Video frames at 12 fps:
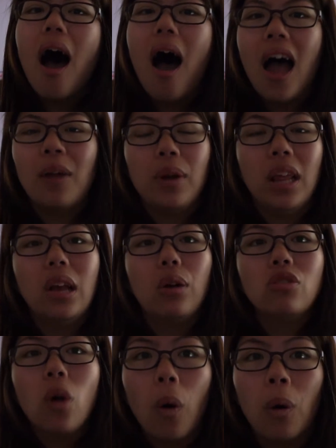And when he
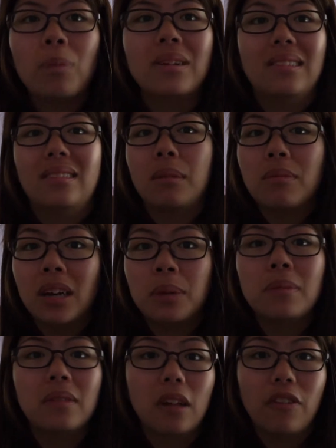goes home,
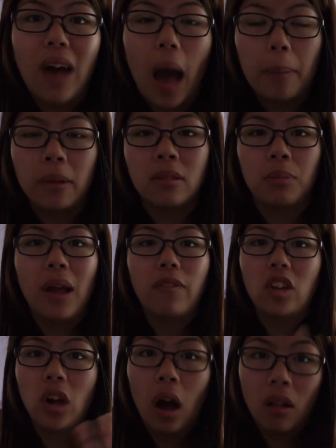sometimes stuff happens and we have
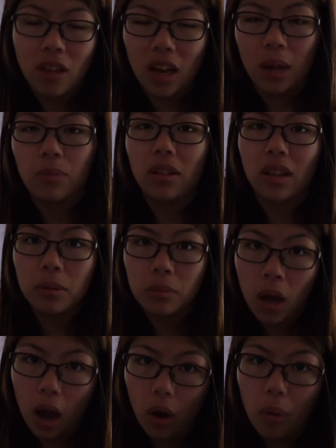to contact him to let him
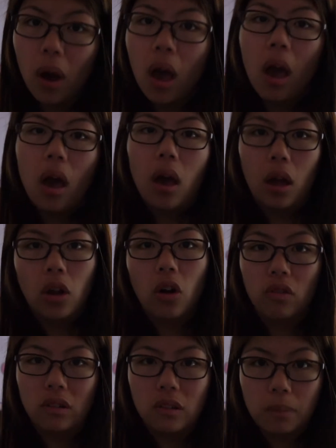know. And he'll
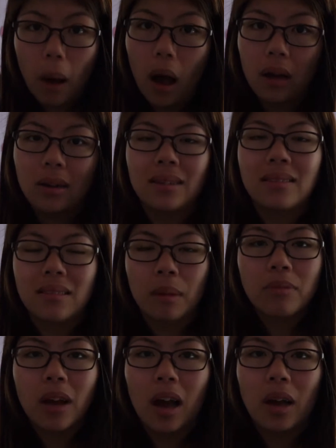respond. And
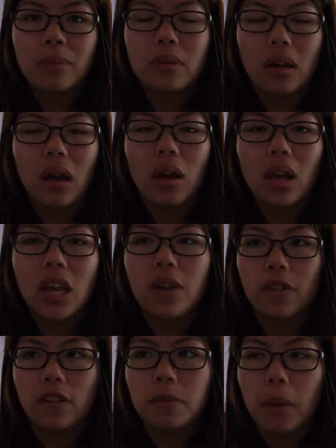sometimes he
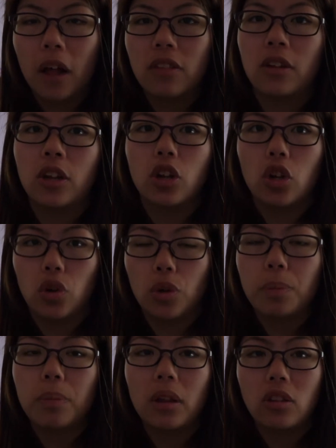responds in a
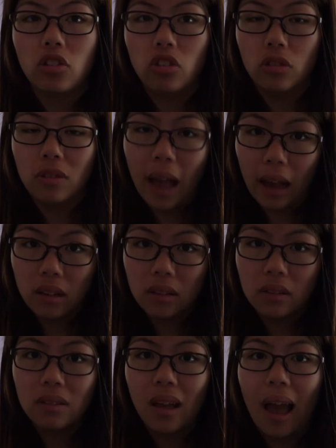group
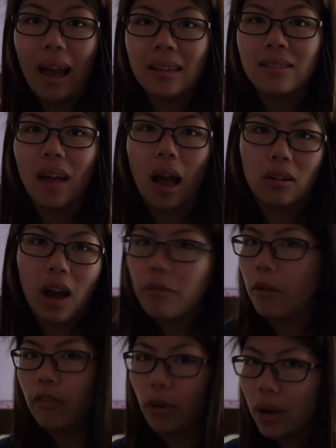text, and I don't have
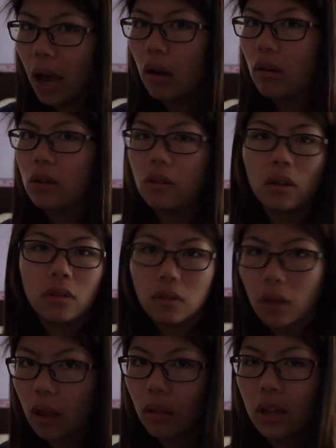my phone out. It's on
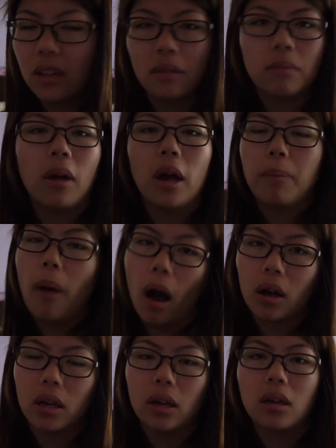silent. It's in my
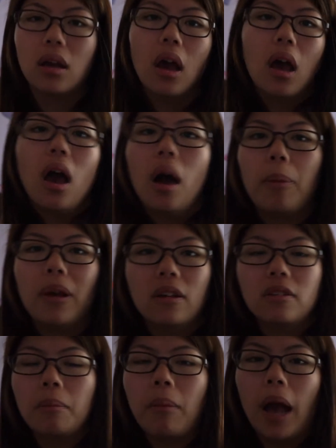pocket,
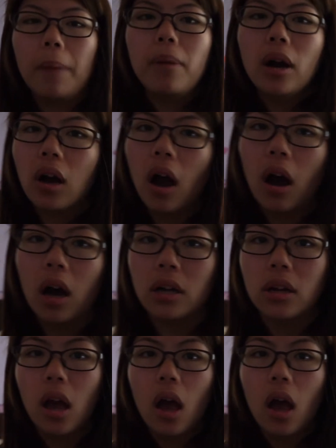because my pecan